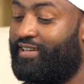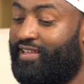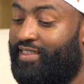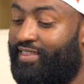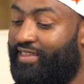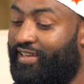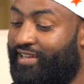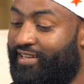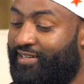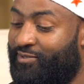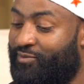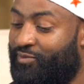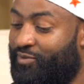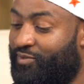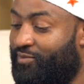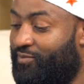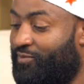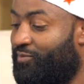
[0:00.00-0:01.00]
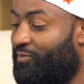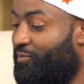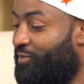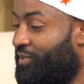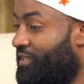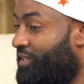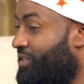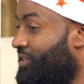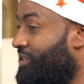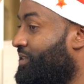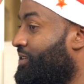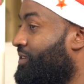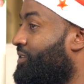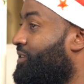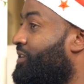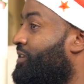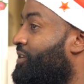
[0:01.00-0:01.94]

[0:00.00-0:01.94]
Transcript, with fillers: And then we